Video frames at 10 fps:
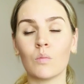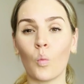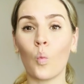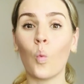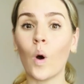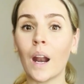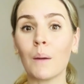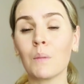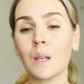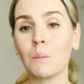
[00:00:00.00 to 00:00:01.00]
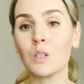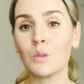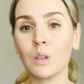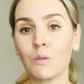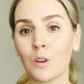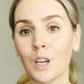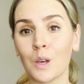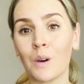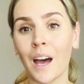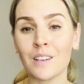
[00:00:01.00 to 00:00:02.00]
what I'm gonna be doing for
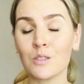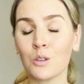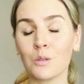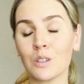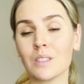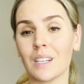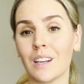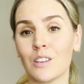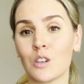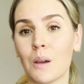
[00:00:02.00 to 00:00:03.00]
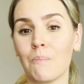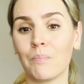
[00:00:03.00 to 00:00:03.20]
you as your real estate agent.